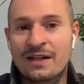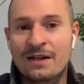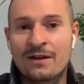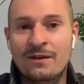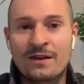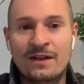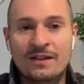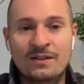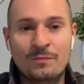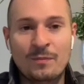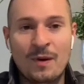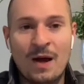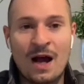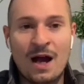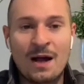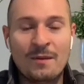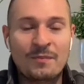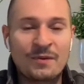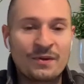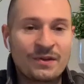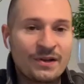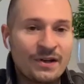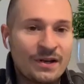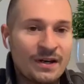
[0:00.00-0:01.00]
I know that's
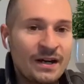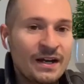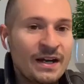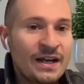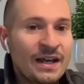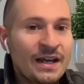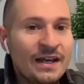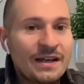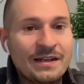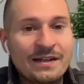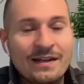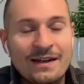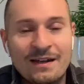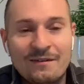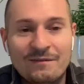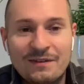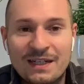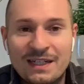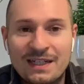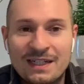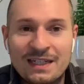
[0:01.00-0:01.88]
popular. You have EV